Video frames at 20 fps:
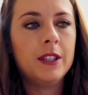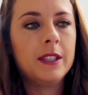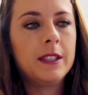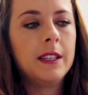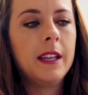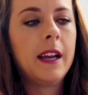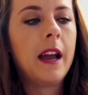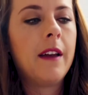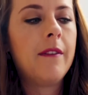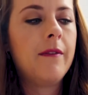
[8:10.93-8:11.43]

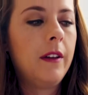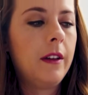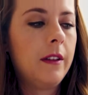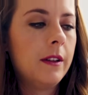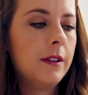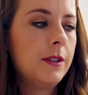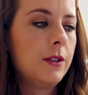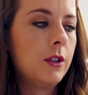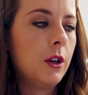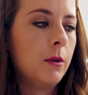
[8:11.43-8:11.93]
just like I feel like
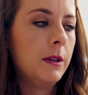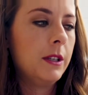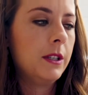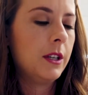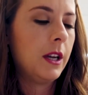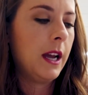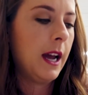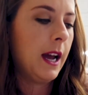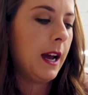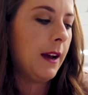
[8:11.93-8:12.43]
there's so
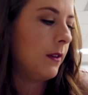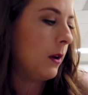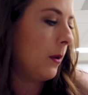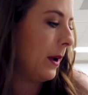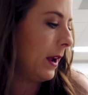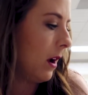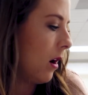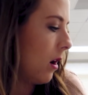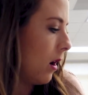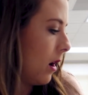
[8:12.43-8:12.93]
much I have
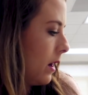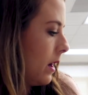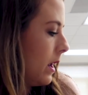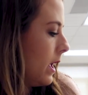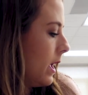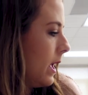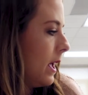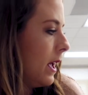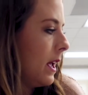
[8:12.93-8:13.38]
going on